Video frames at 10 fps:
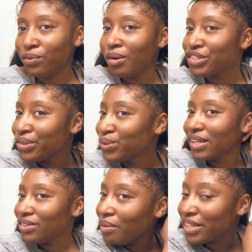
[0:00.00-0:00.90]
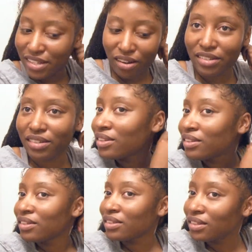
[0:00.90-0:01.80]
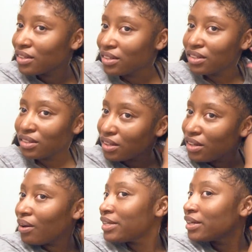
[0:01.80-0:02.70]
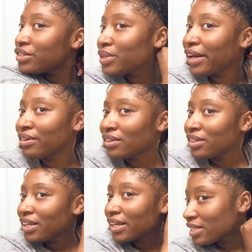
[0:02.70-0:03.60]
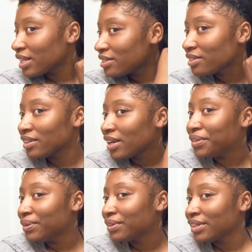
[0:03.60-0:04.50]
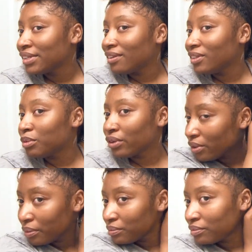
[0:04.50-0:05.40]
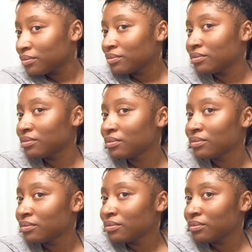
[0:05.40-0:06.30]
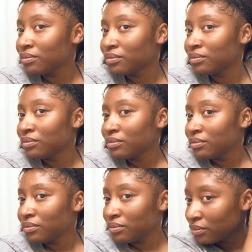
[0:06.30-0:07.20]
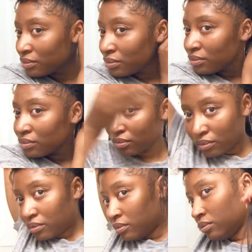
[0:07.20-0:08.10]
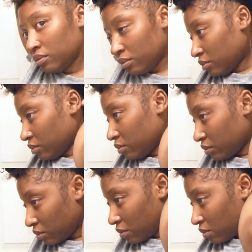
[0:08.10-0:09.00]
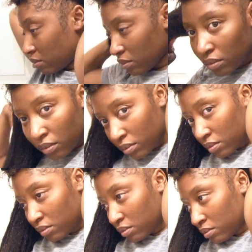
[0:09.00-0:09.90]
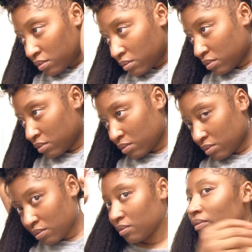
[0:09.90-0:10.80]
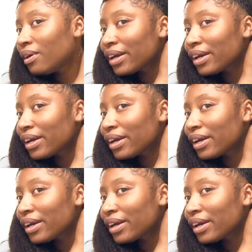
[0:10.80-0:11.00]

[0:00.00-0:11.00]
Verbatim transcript: I don't know how much to use, so I'm just guessing on this. So I'm basically going to just twist my hair, I guess, like this.